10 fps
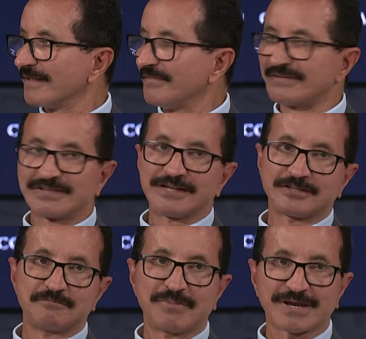They sell it
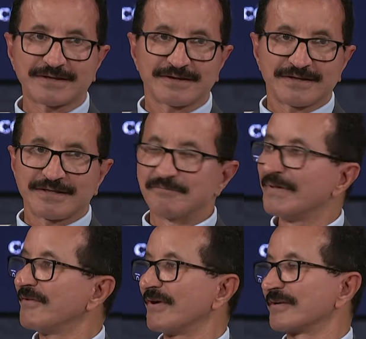in bulk,
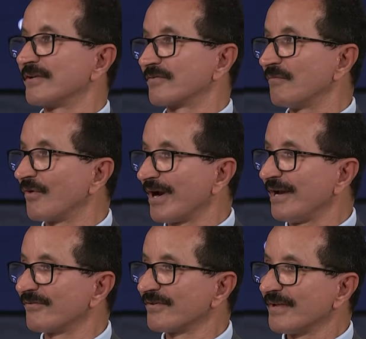manufacture somewhere
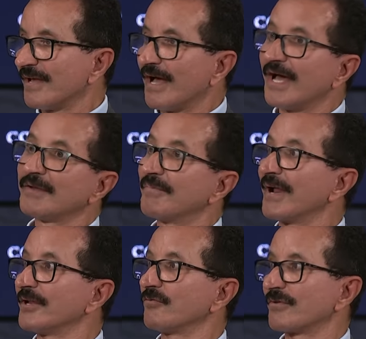else, and
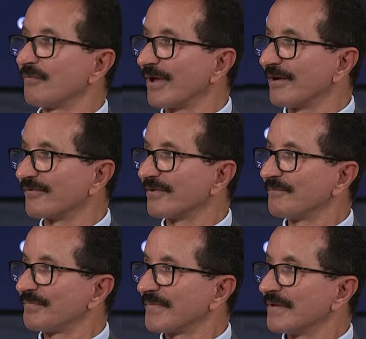brand it somewhere else.
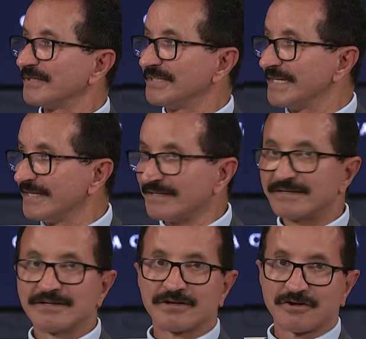Tea,
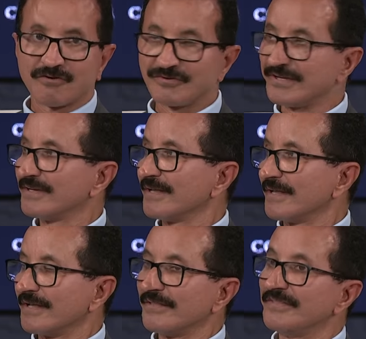coffee,
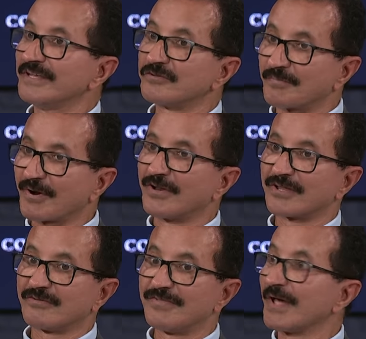these
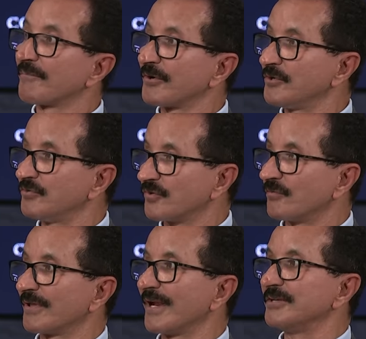products, if they are produced,
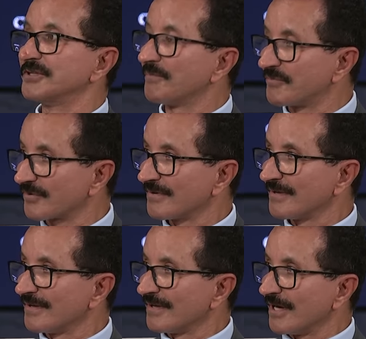will create jobs,
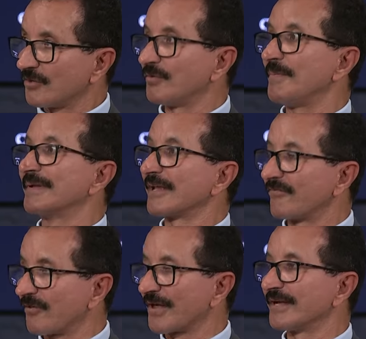it will be better
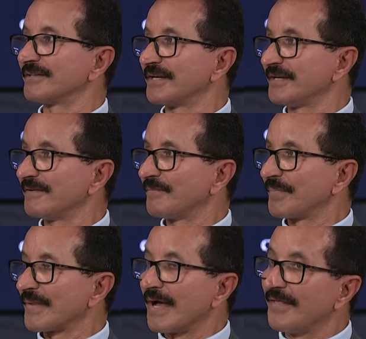for the country,
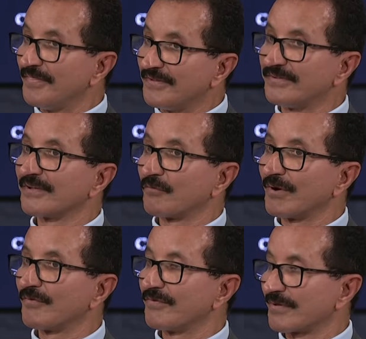and this is
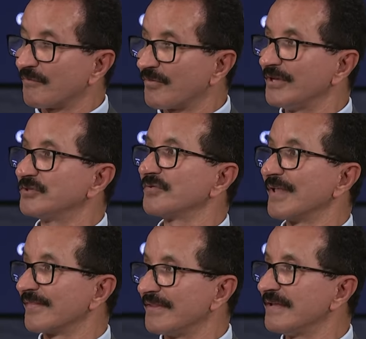some of the issues
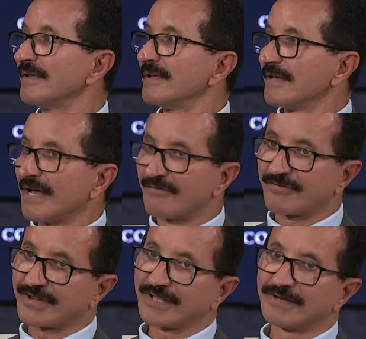that the
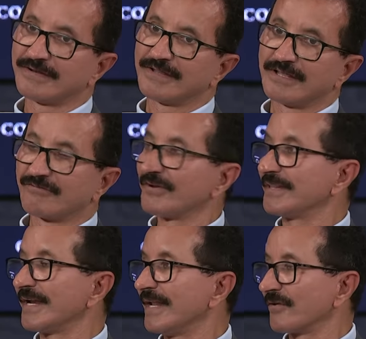African free
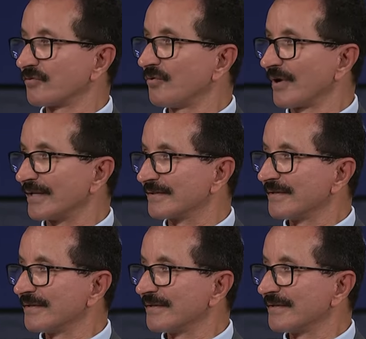trade has to look at.